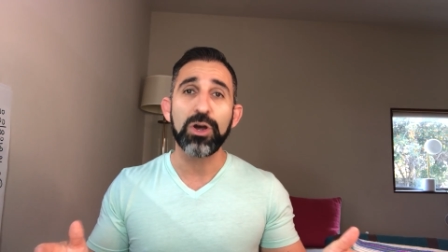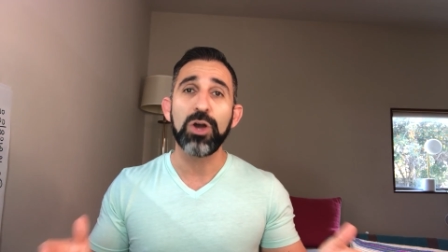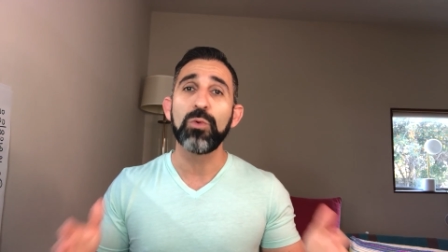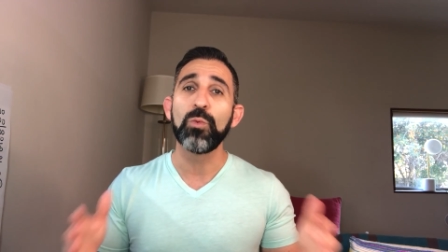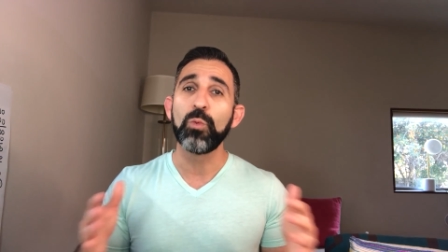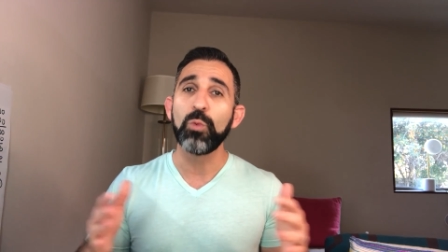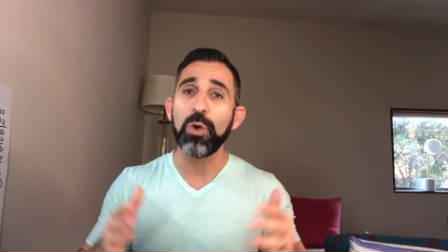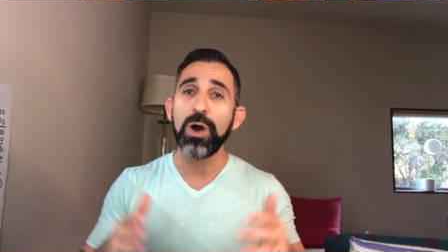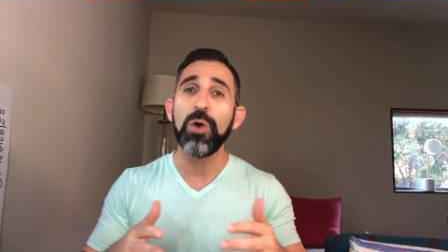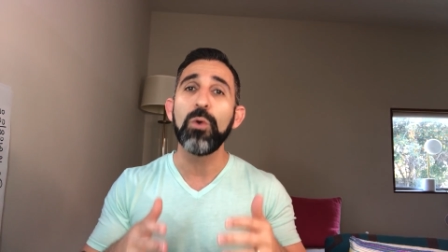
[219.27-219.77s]

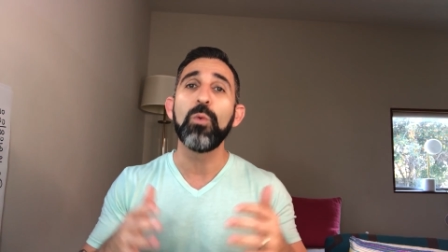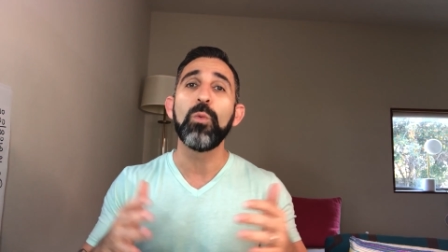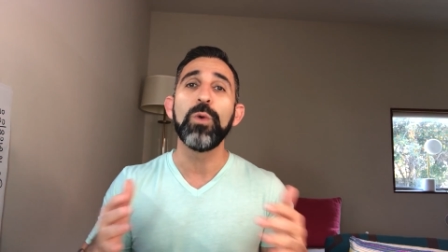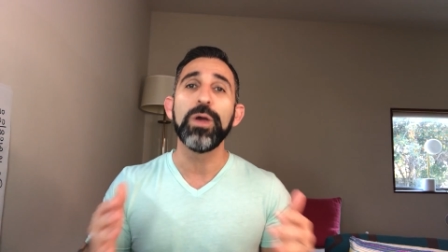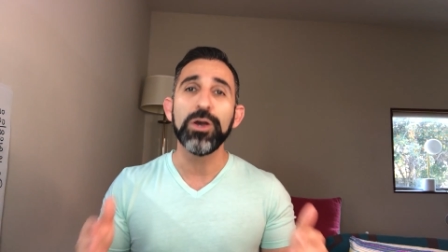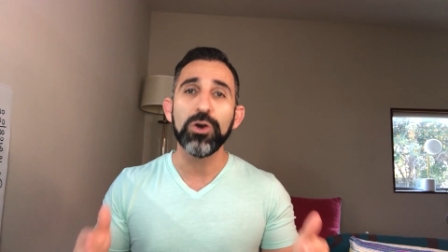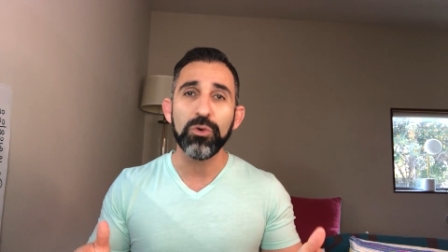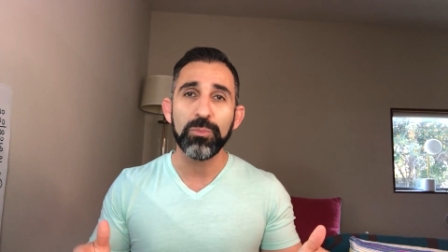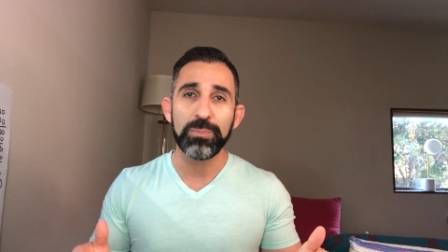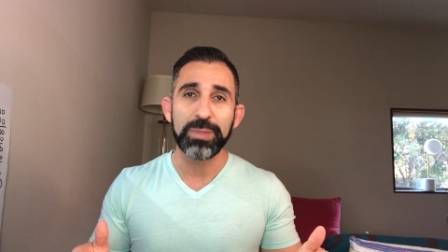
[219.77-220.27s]
on what
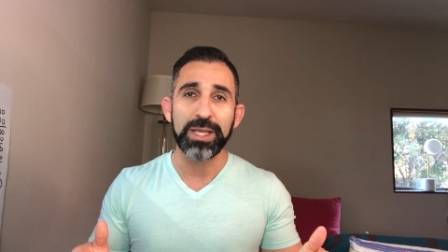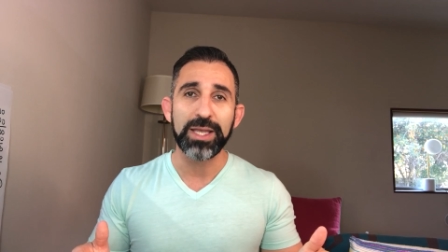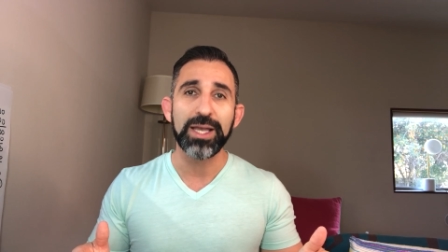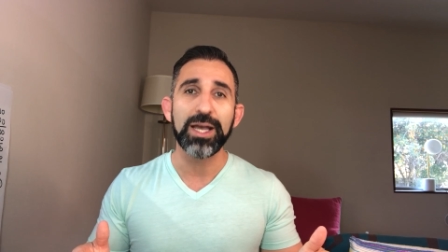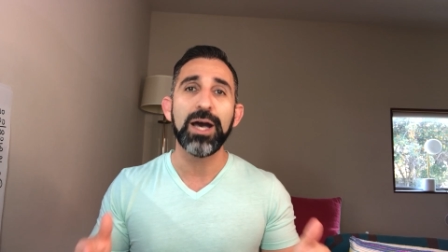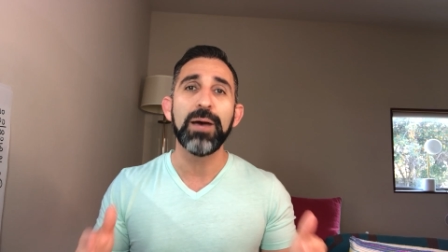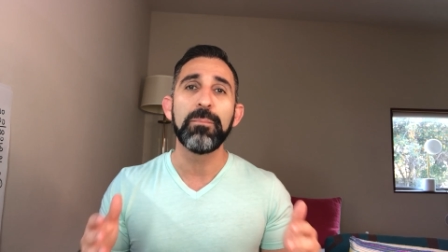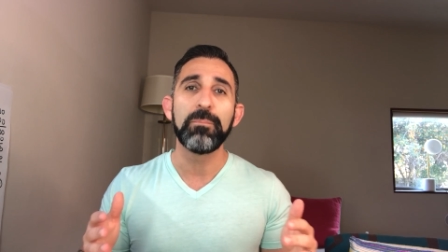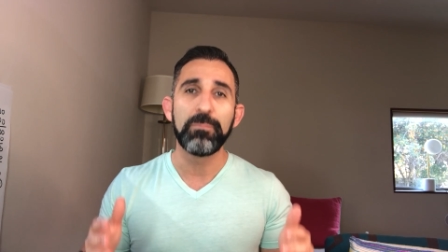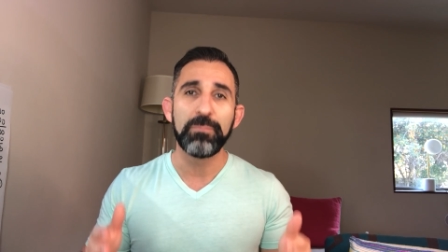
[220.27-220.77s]
will
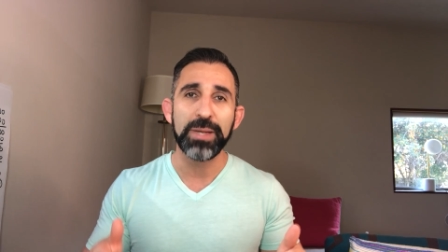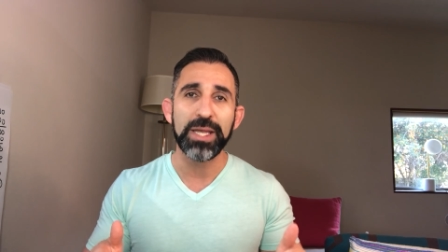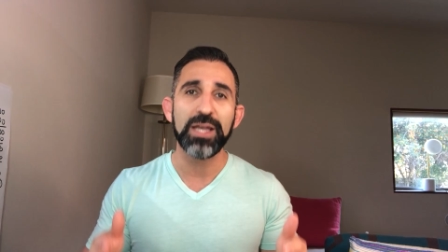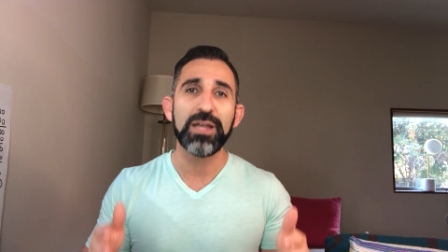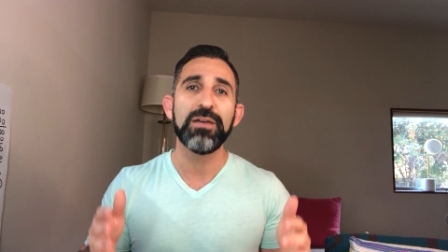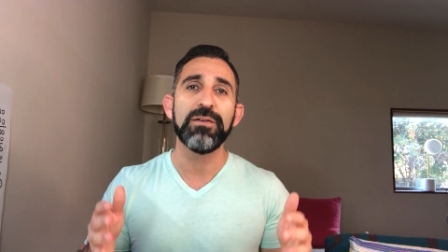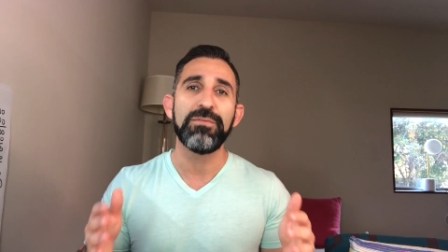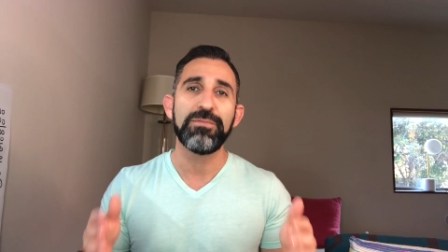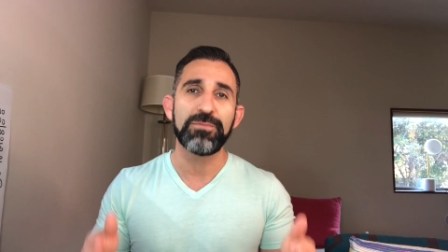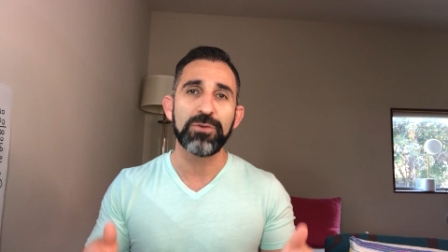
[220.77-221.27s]
be a
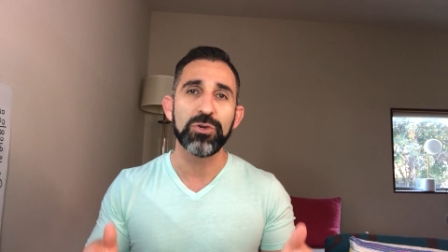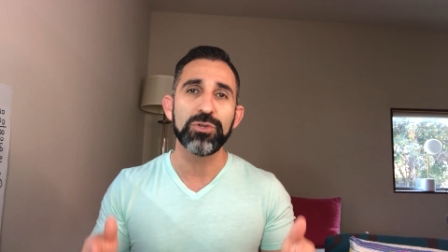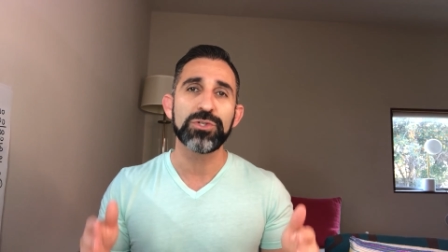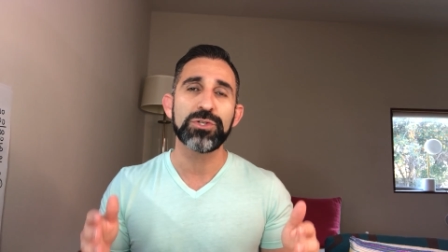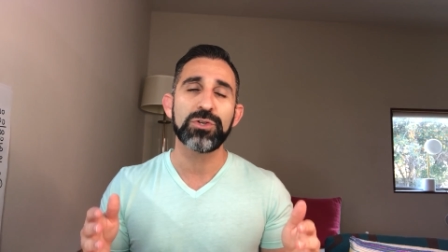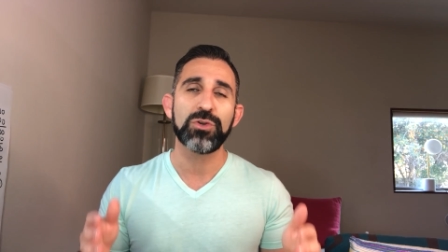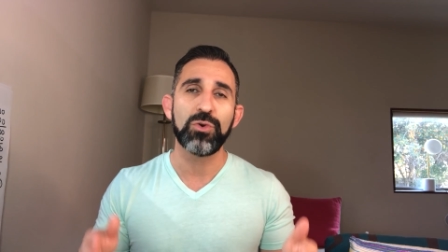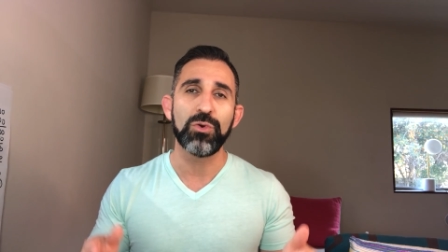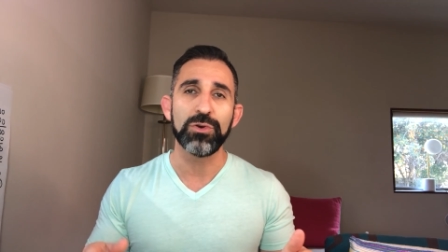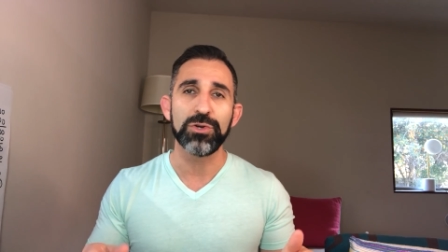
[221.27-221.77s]
big
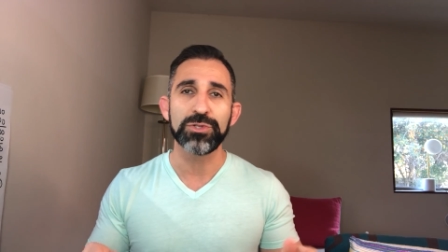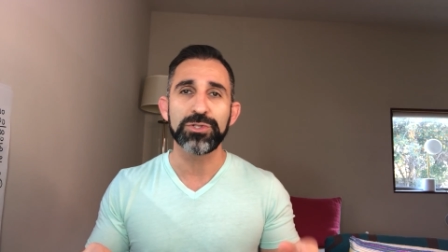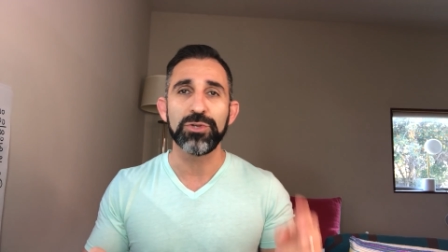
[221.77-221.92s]
first quarter.